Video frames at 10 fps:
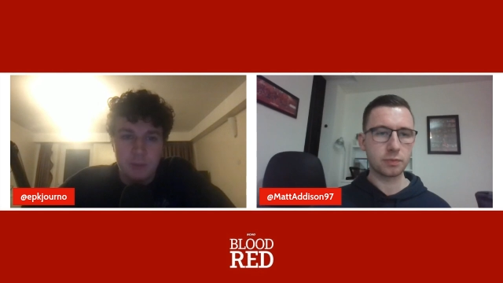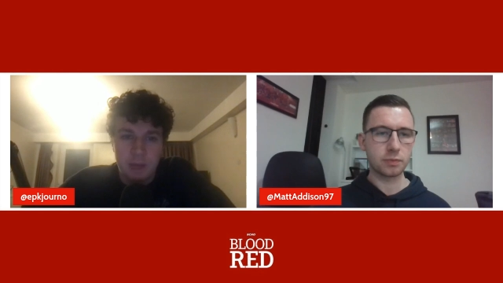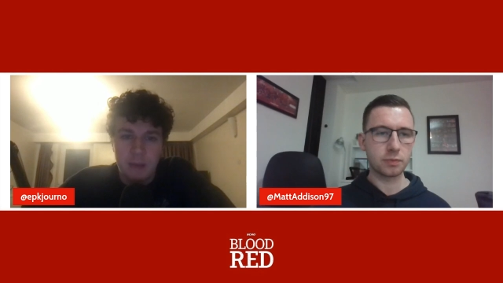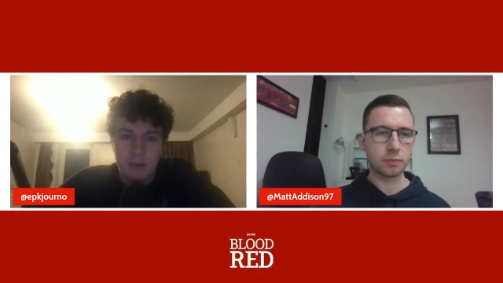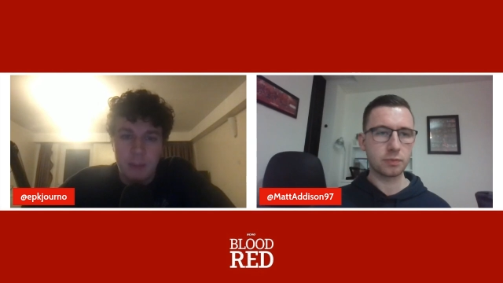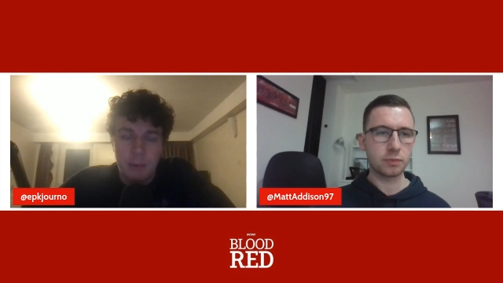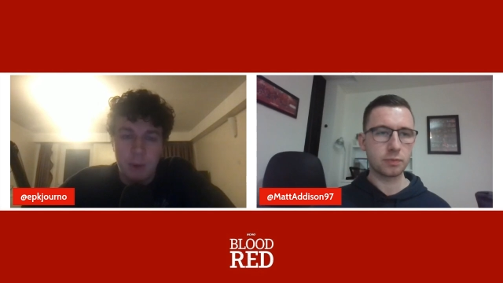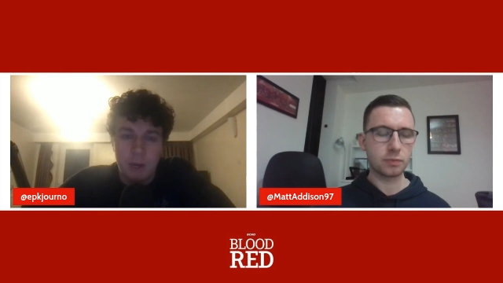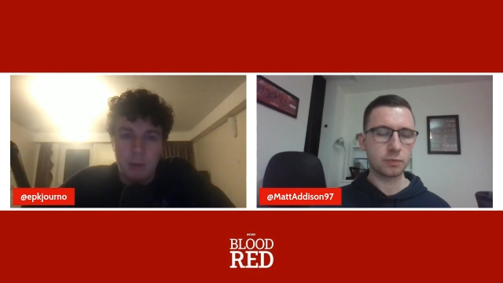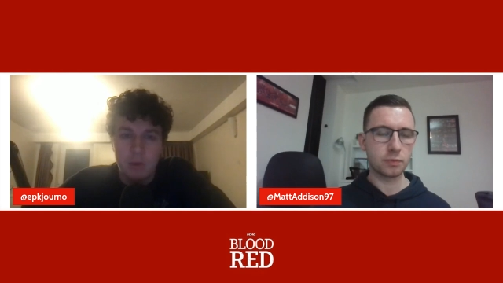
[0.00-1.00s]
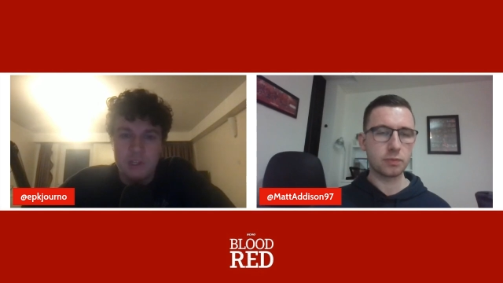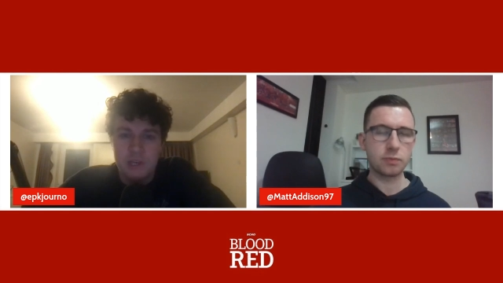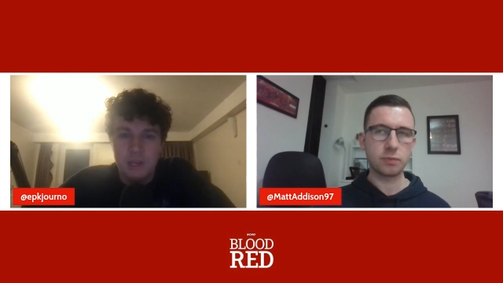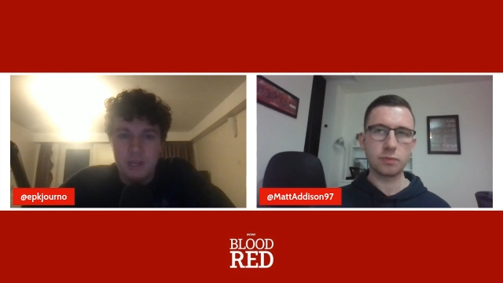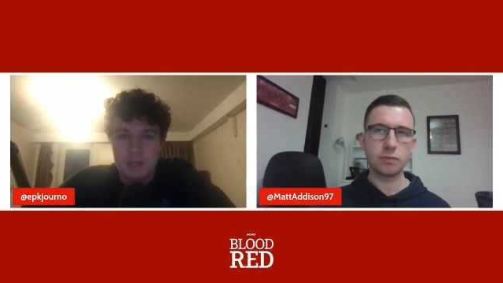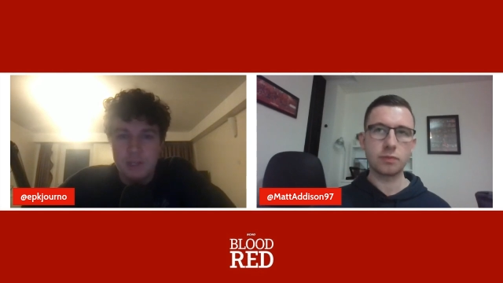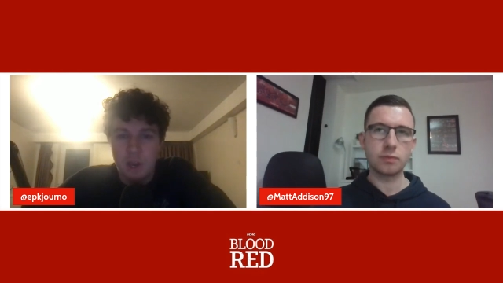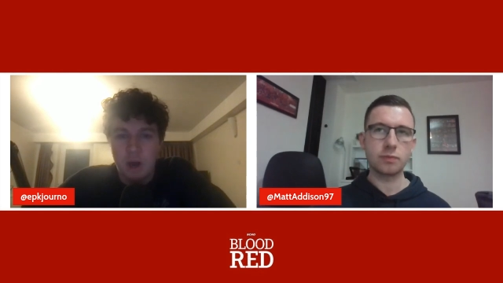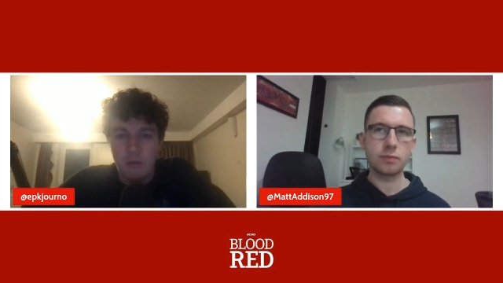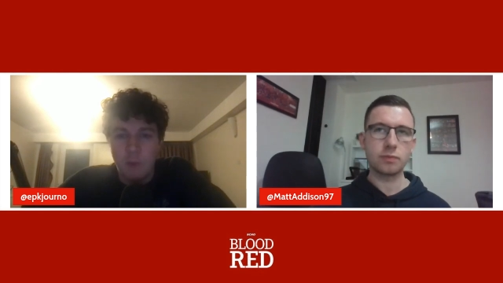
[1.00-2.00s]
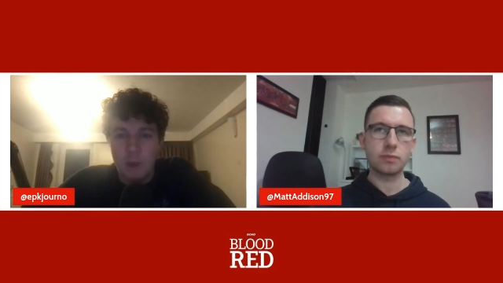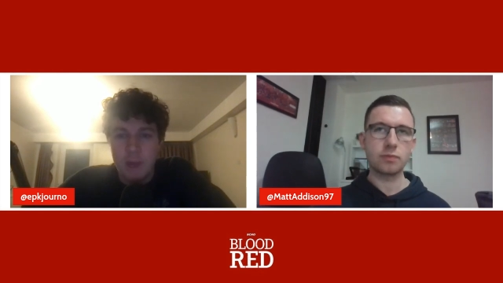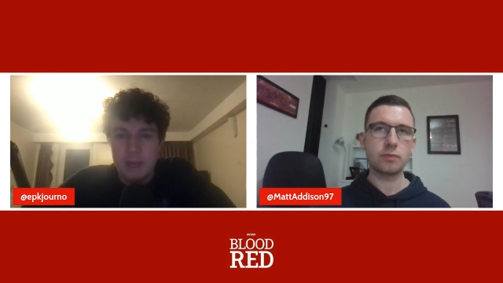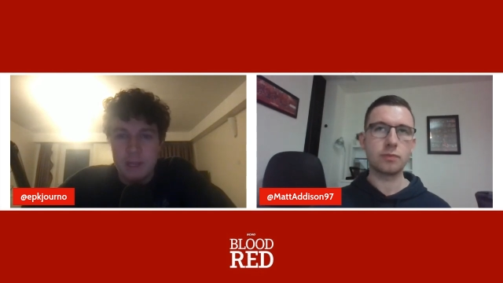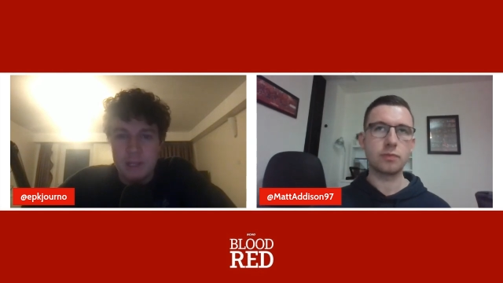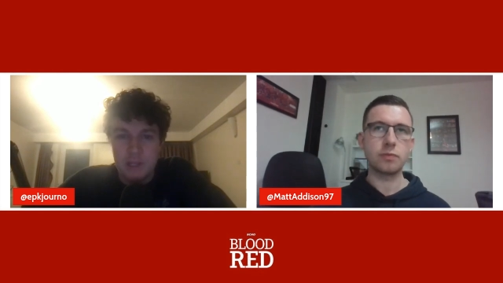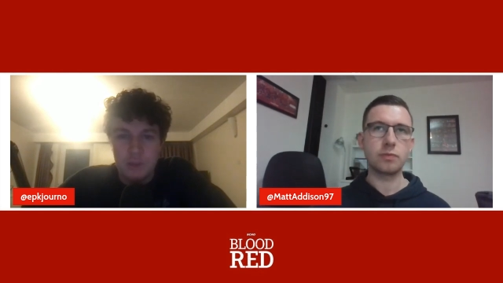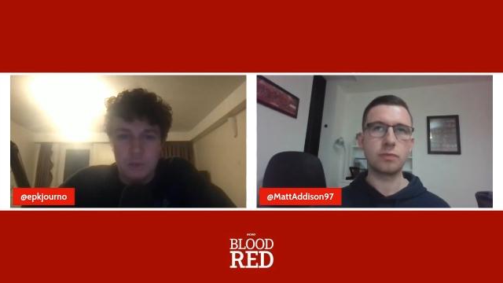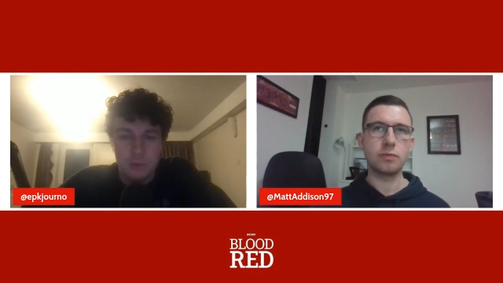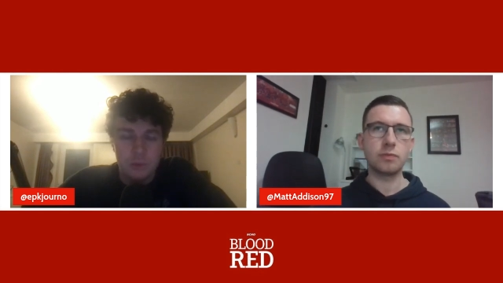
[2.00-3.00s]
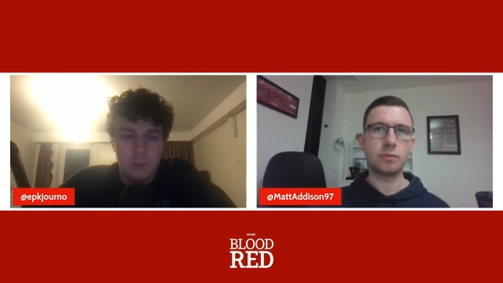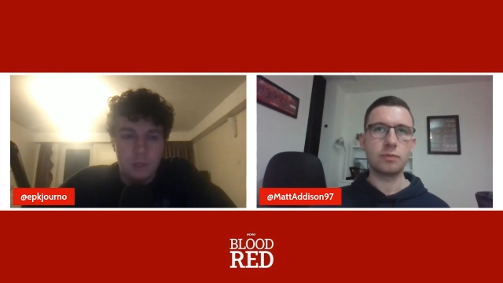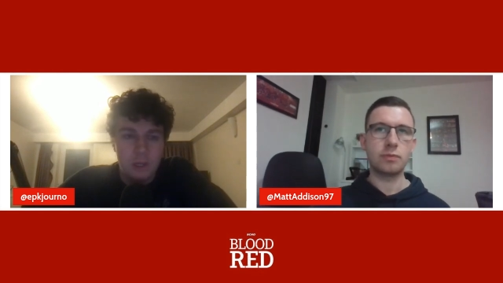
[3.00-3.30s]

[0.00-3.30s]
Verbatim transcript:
Speaker 1: at that point. I was sort of waiting to